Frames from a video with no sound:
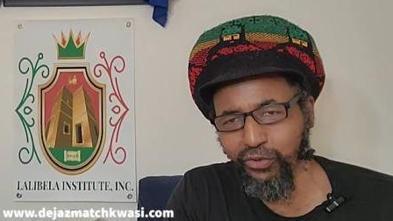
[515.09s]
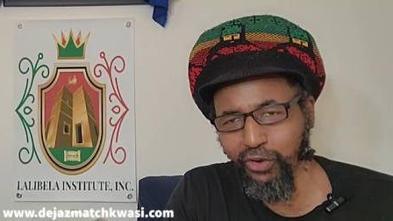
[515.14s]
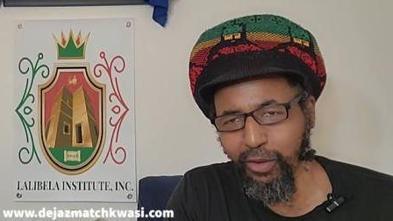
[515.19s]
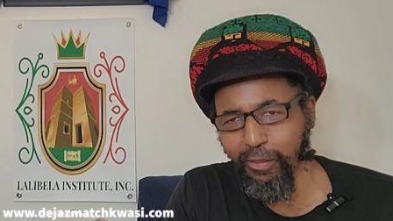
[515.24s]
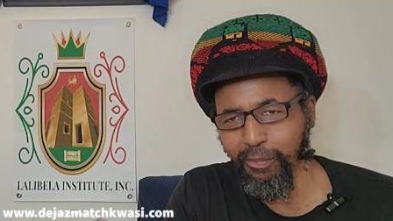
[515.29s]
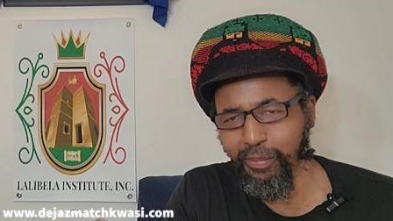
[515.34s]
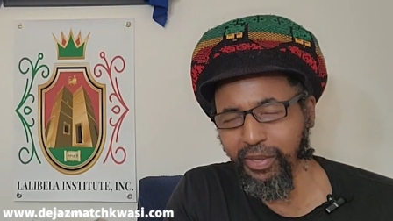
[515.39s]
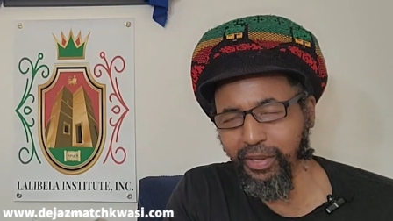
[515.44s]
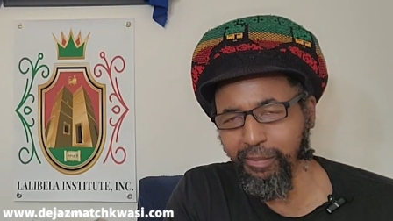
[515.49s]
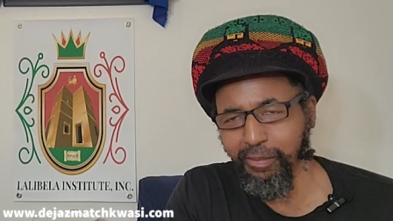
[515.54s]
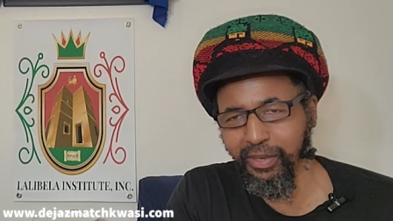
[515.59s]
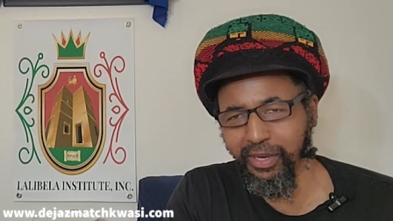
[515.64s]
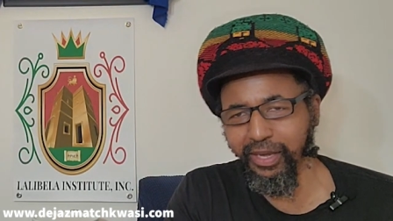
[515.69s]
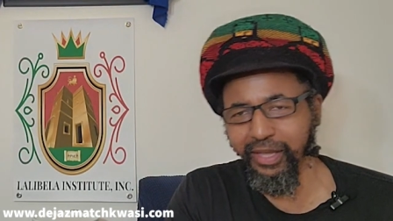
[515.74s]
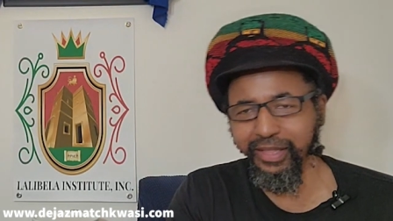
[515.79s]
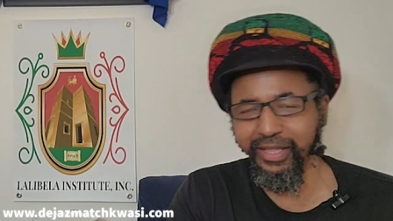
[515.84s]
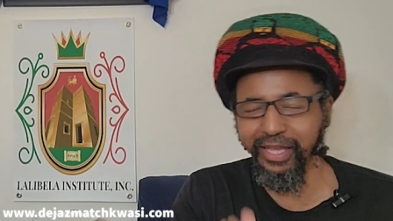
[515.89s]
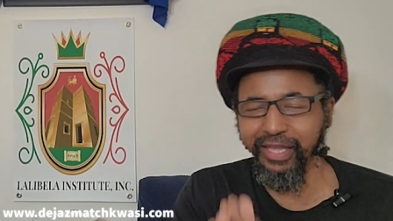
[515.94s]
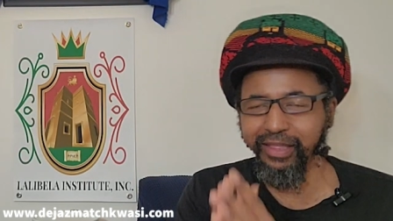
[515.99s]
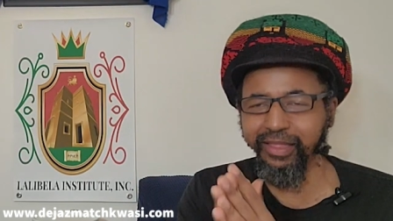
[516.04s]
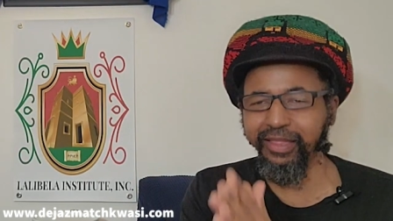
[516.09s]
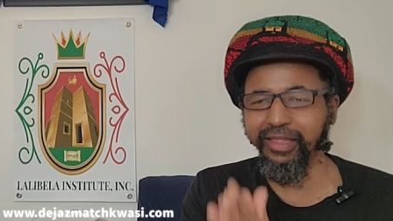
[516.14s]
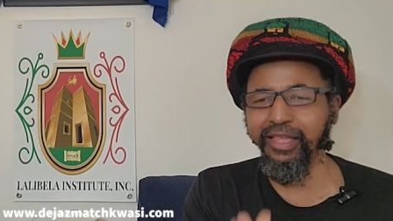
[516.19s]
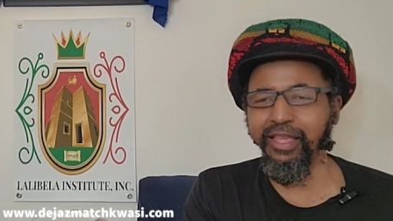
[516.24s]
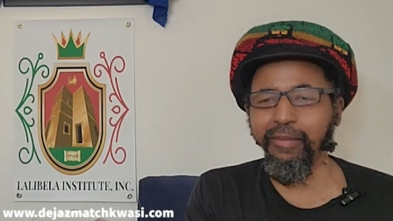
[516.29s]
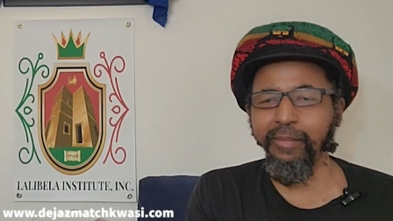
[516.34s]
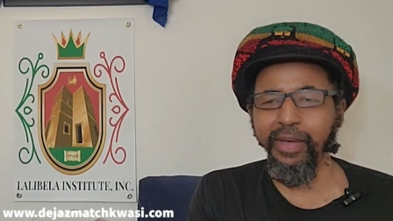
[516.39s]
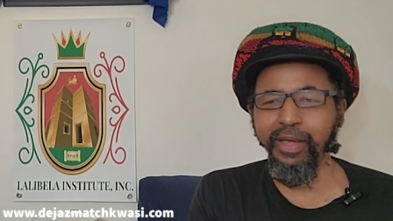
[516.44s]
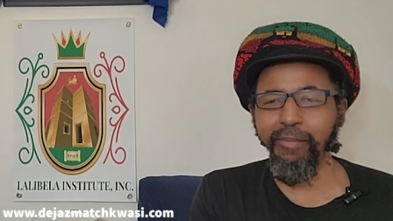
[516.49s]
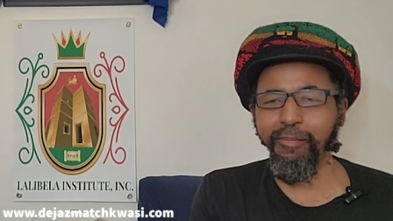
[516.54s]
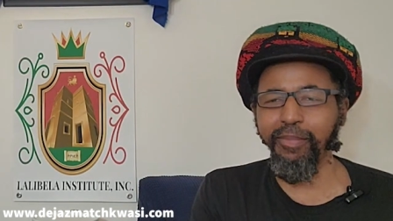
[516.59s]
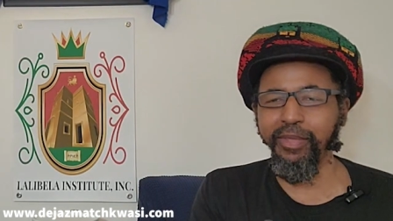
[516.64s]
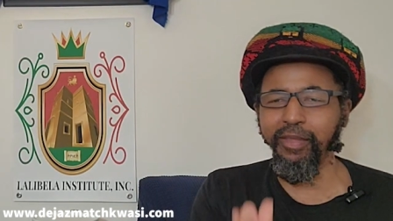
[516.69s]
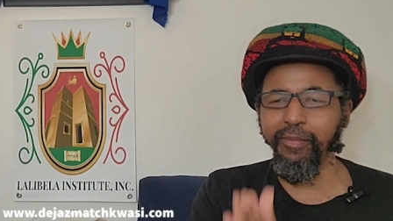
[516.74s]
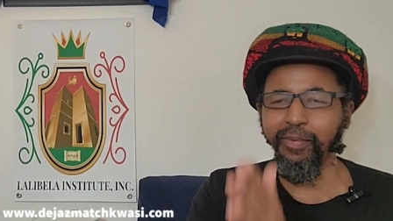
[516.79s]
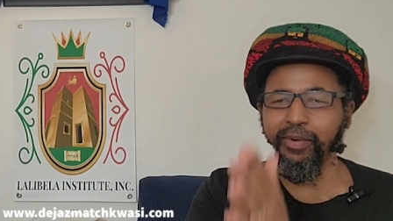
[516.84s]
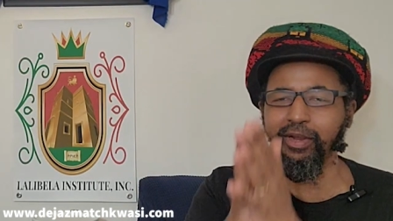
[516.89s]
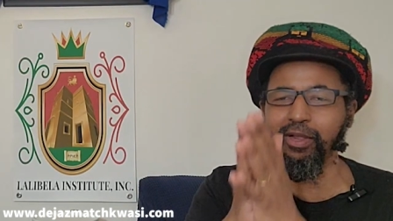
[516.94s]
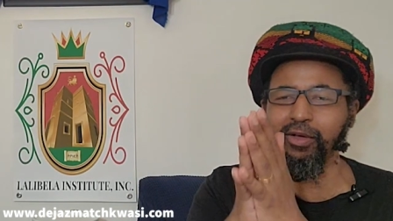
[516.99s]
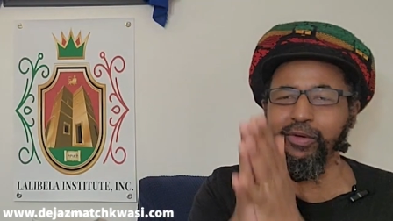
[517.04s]
trumpet because I see my
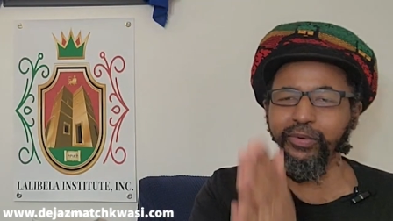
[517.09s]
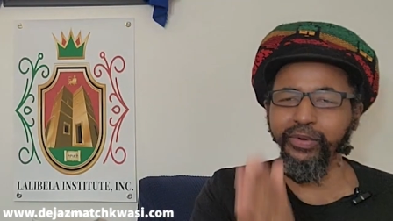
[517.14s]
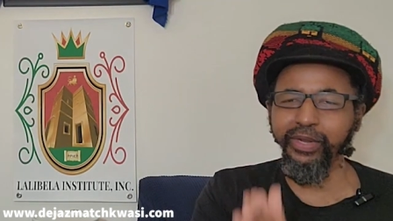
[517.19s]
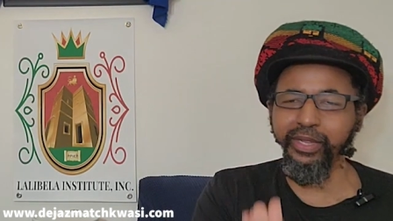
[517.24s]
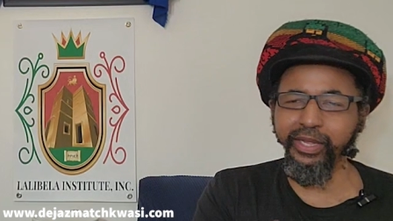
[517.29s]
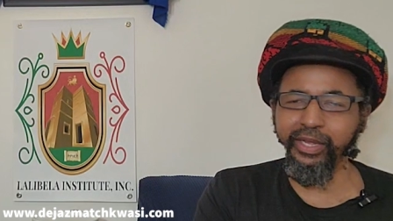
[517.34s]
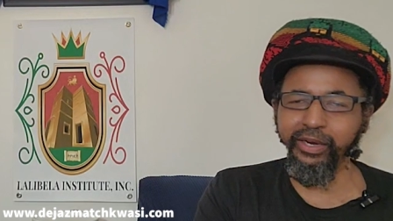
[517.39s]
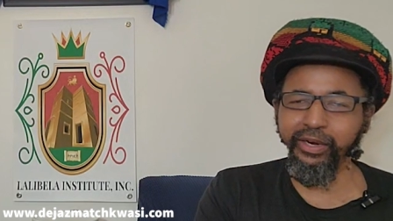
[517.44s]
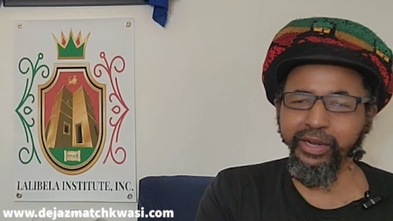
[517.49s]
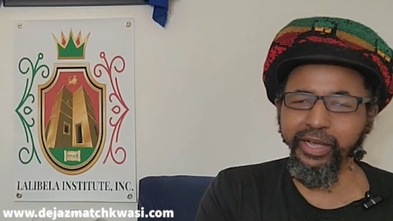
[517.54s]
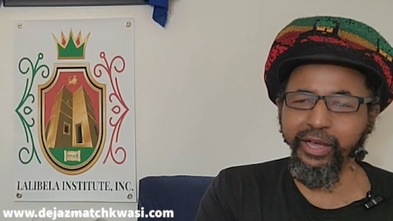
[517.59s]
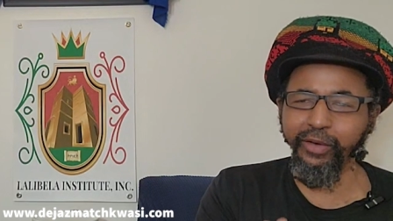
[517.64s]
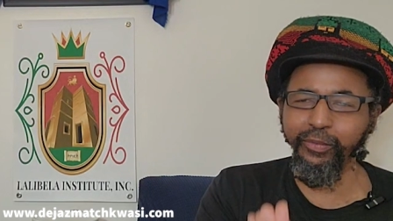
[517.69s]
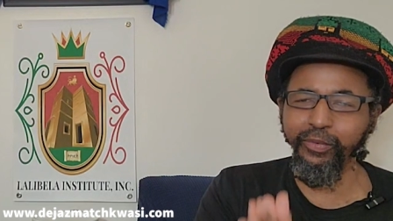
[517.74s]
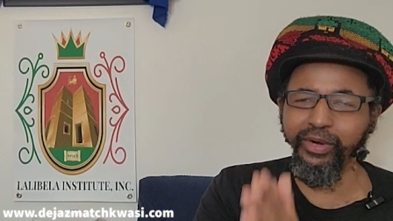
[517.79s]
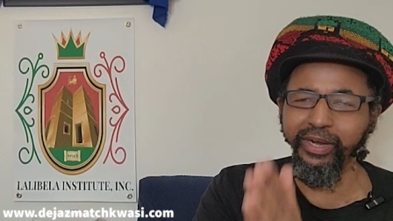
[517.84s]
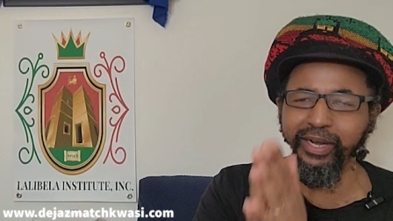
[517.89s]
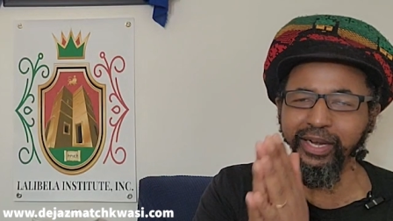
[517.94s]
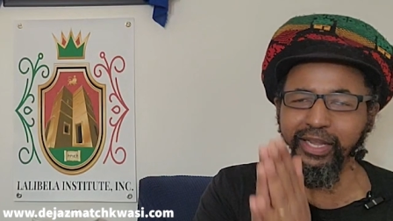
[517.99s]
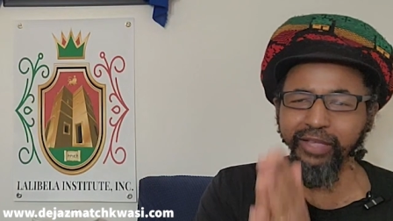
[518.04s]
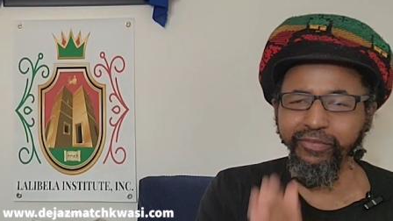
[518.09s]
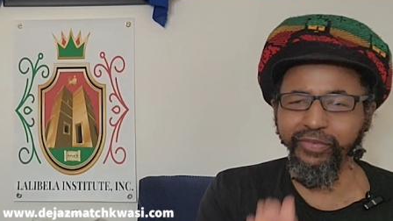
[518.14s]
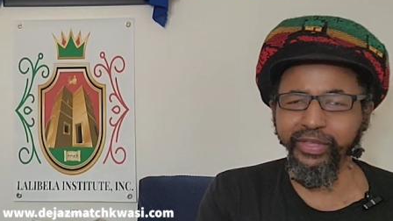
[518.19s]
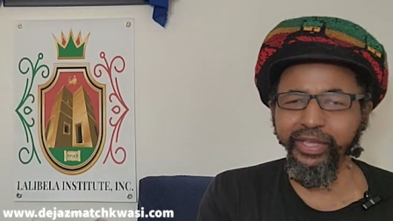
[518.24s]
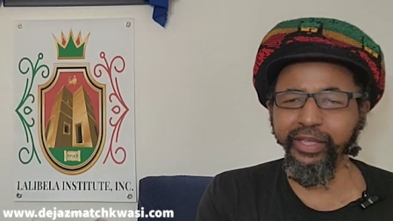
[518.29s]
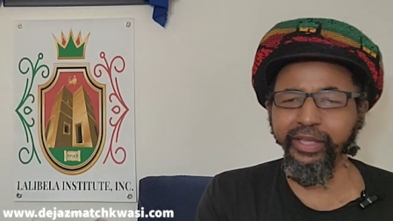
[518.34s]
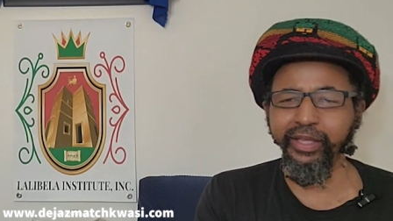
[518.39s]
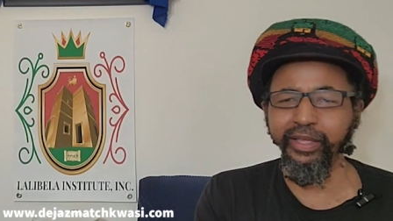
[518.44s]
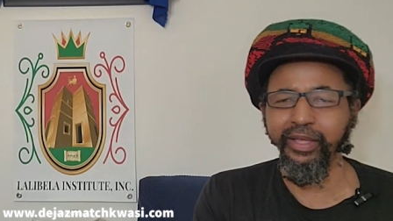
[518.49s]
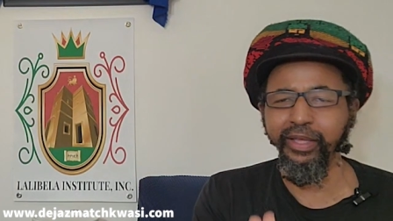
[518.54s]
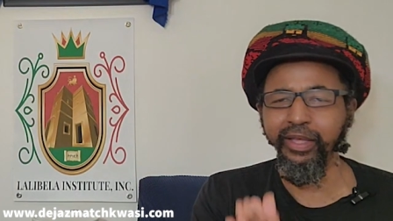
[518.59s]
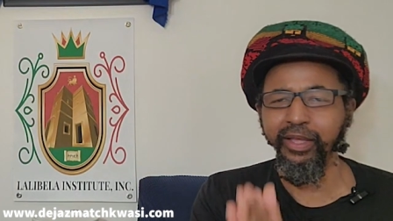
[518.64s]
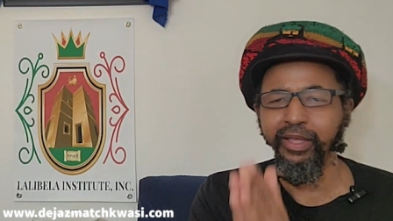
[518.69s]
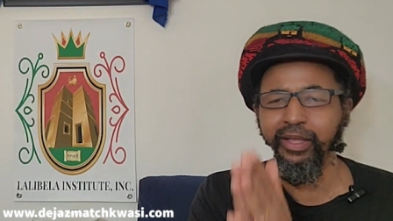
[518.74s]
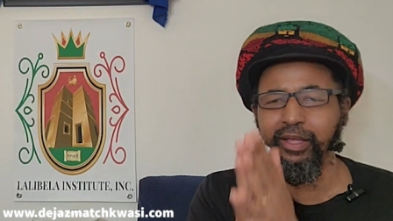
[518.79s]
people out there and we're living